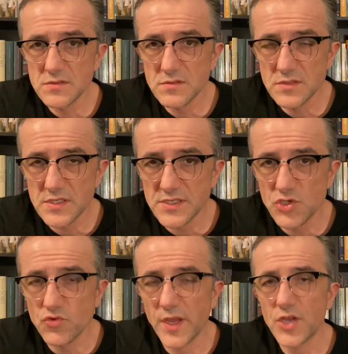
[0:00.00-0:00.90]
the
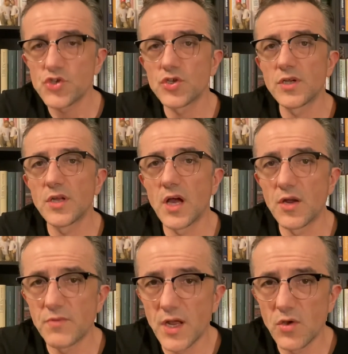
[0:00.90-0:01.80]
situation
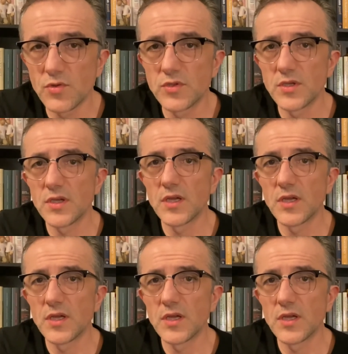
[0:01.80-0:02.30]
around